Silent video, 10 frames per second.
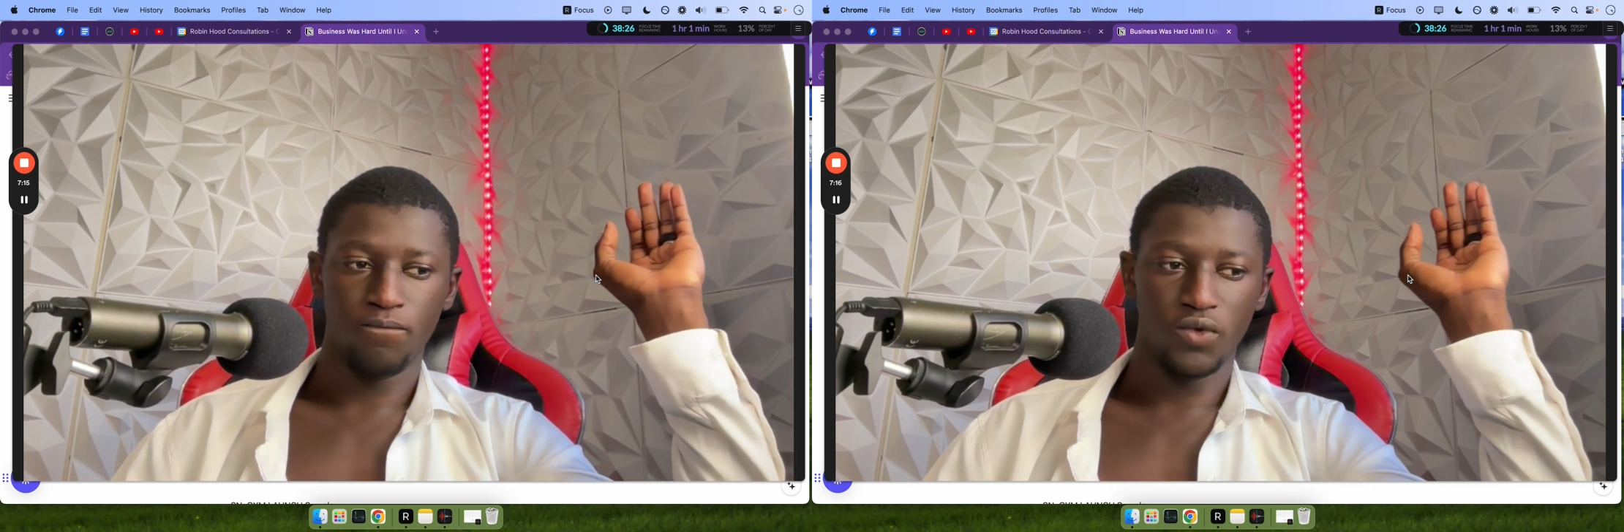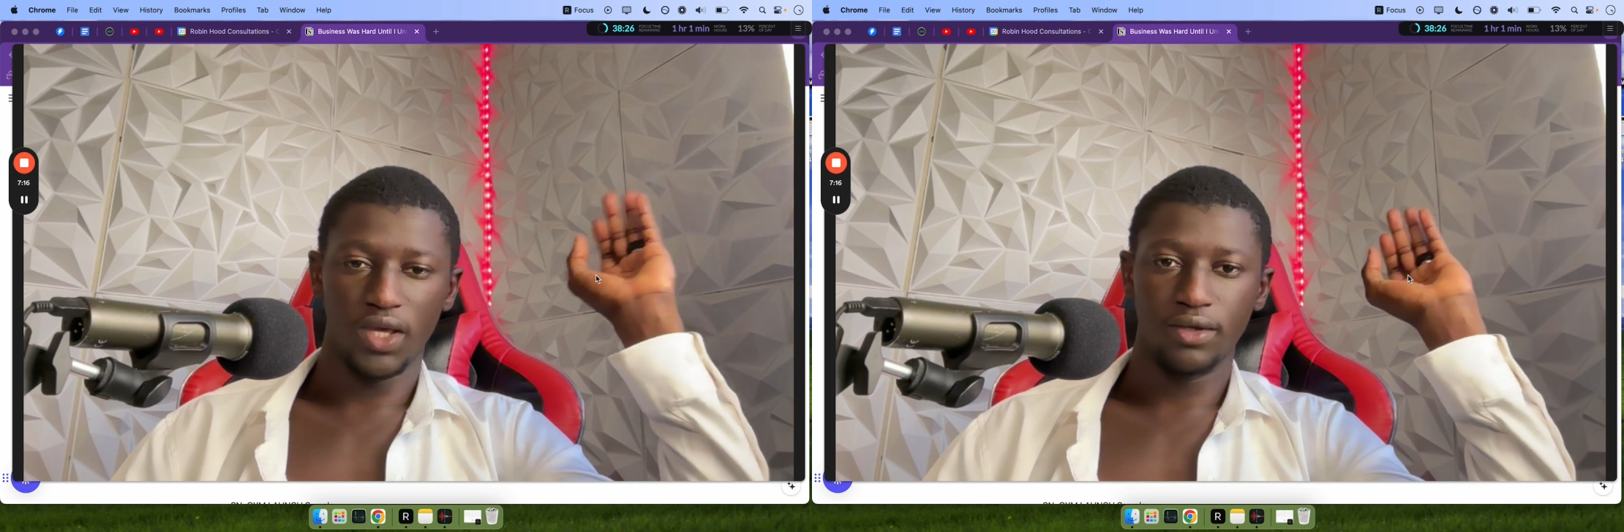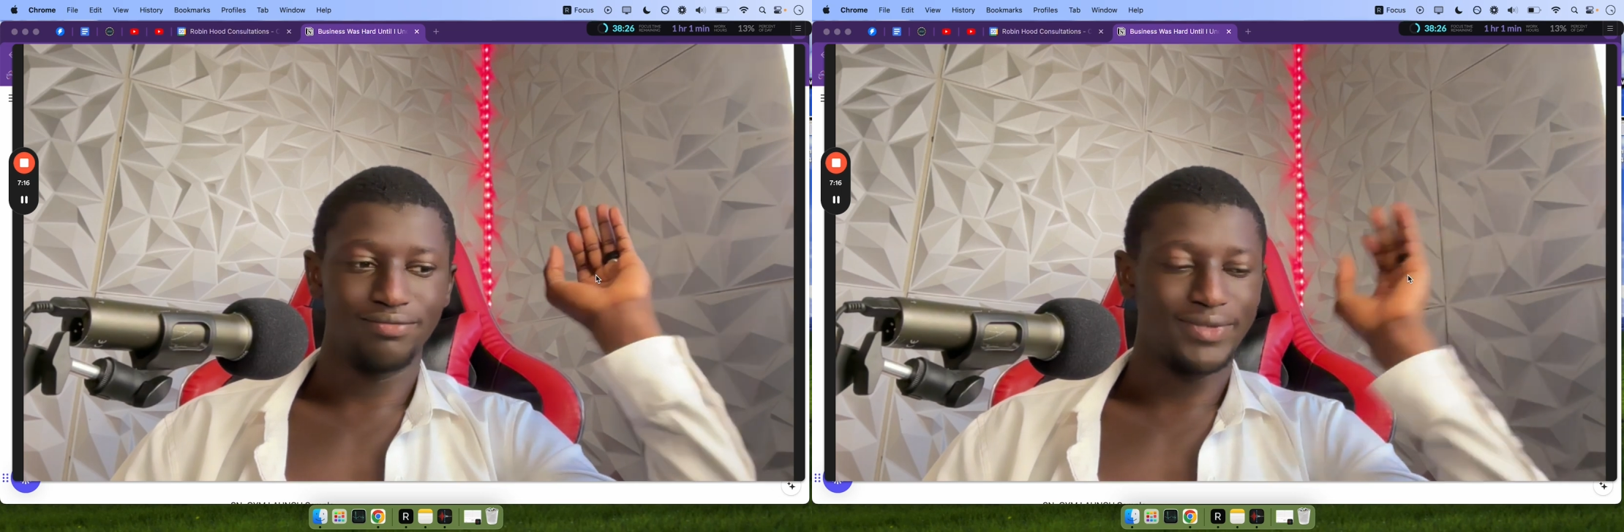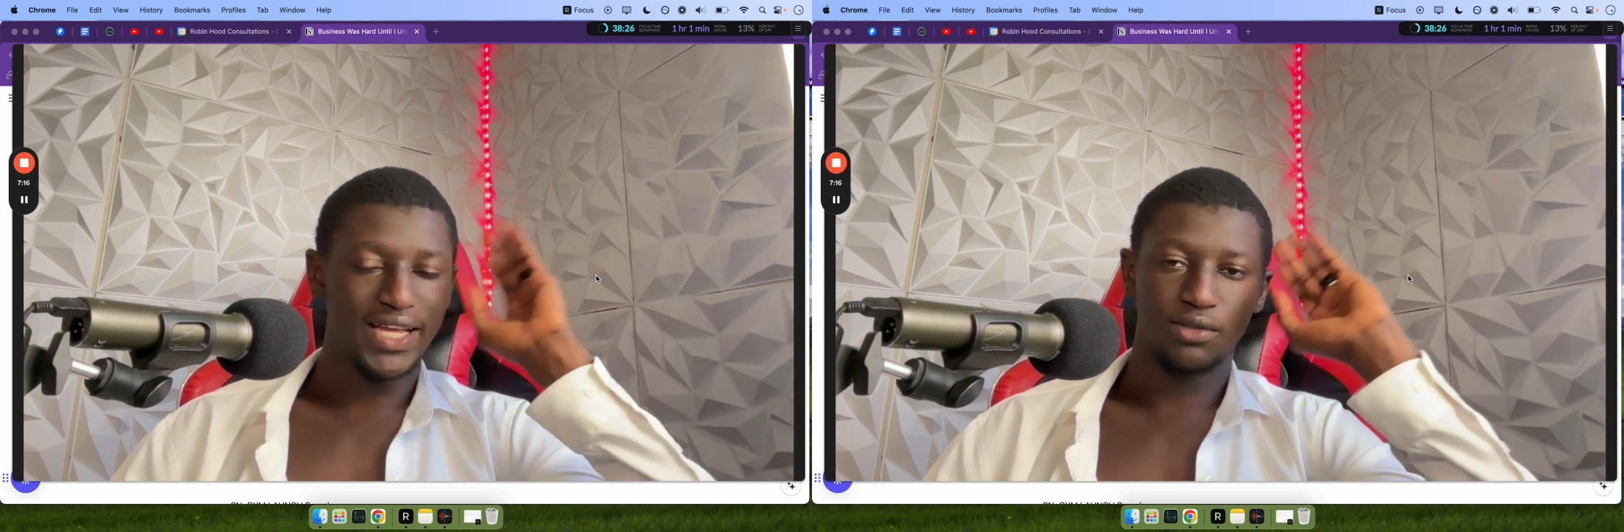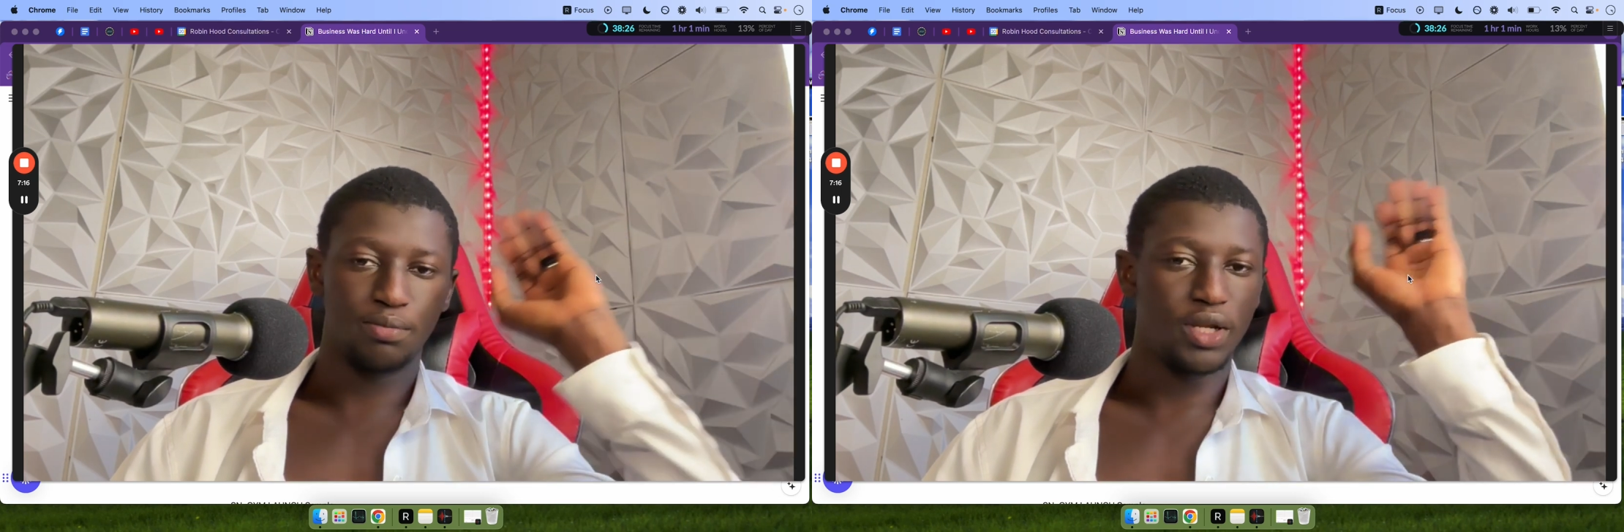Okay,
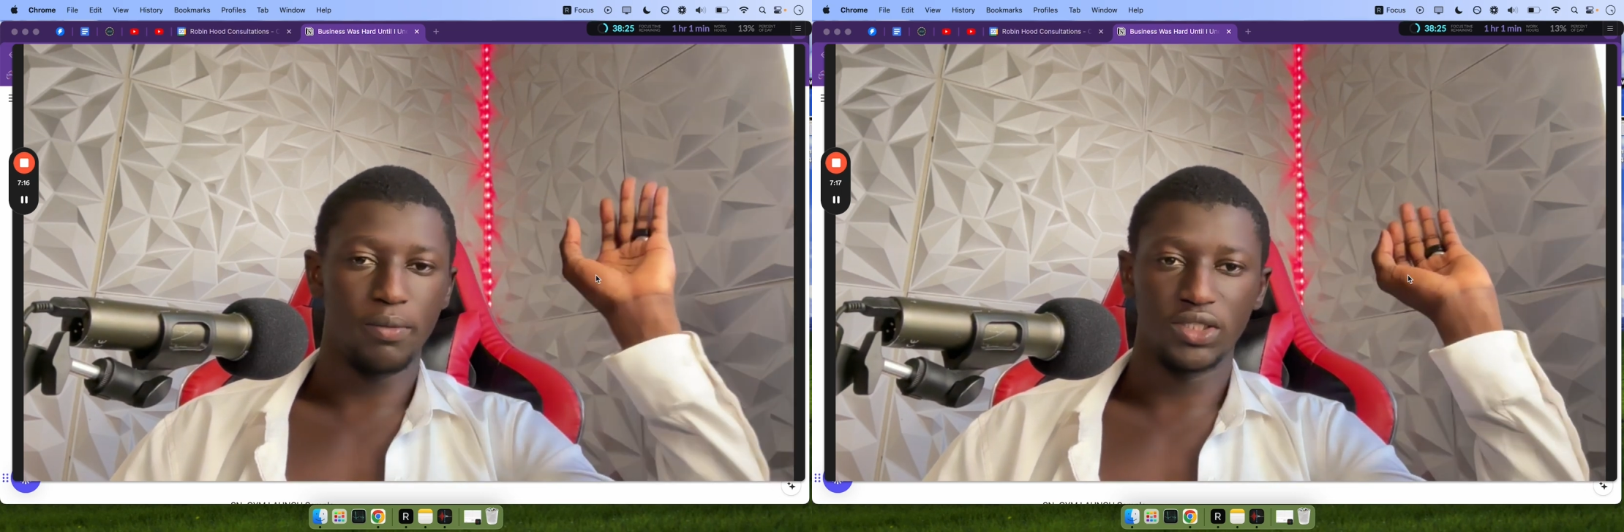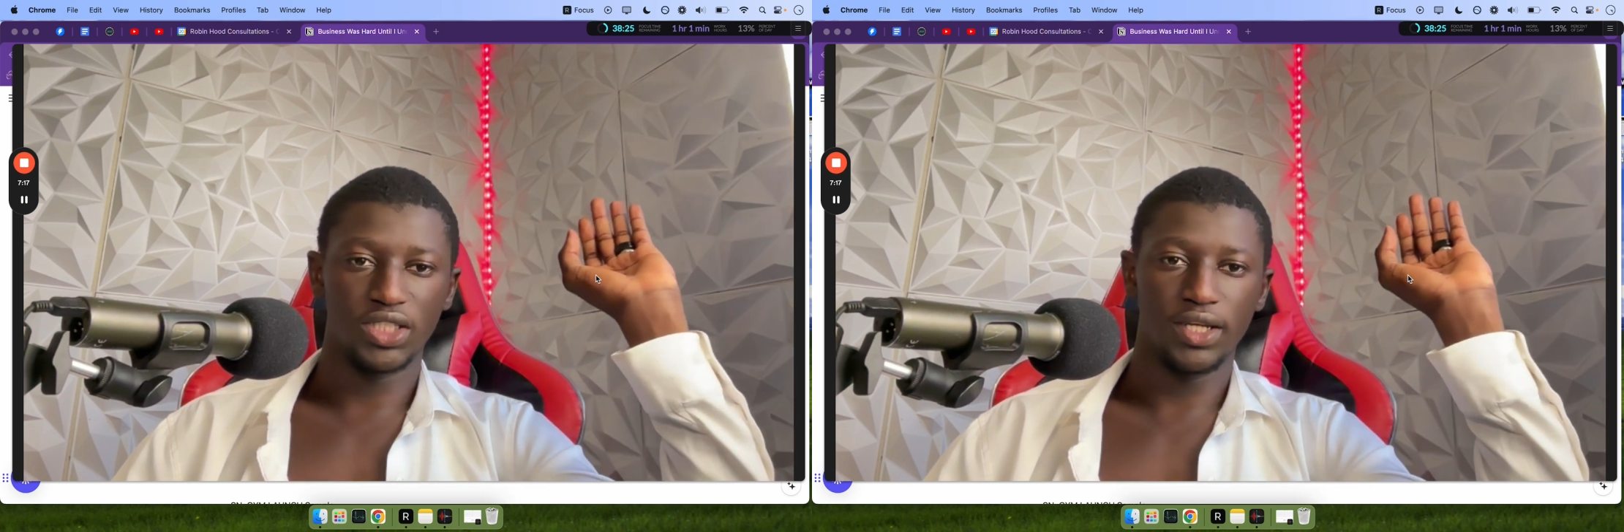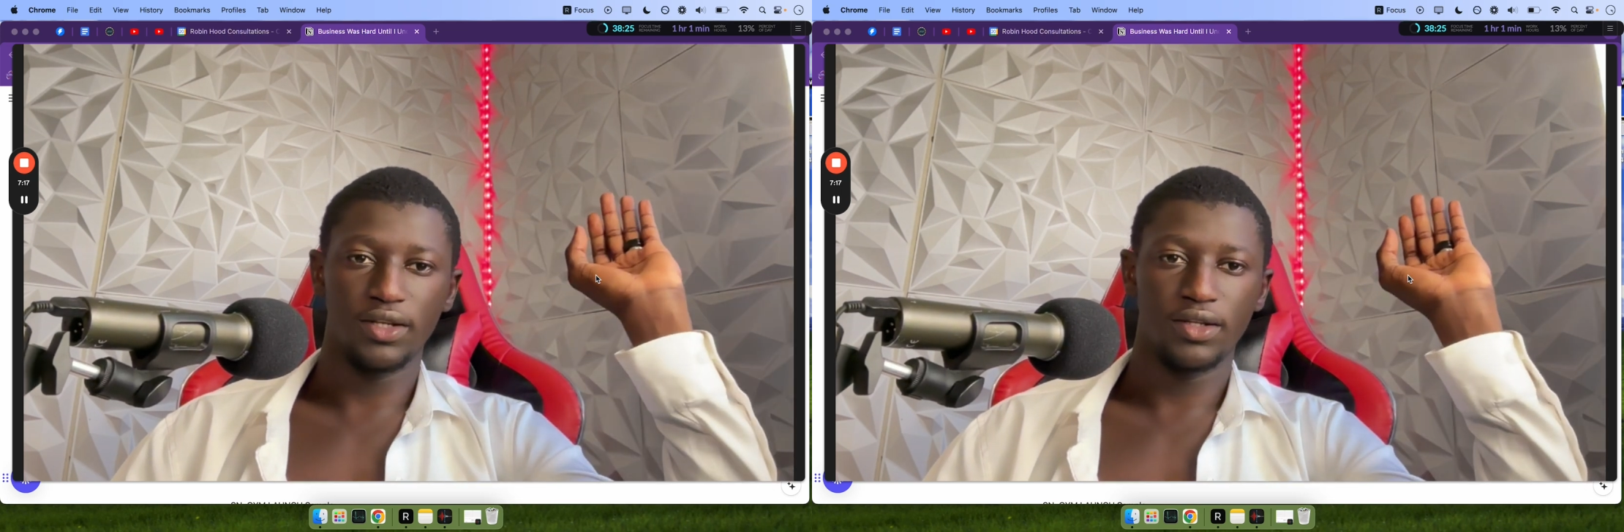that's pretty much it.